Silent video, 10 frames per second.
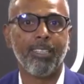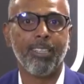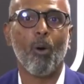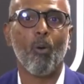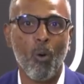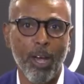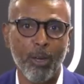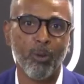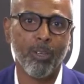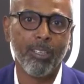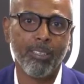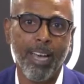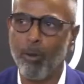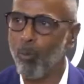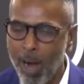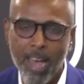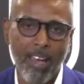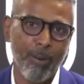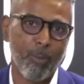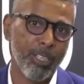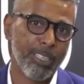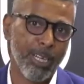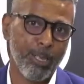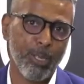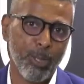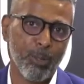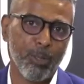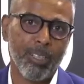Now, who are you? And why are everybody saluting to you?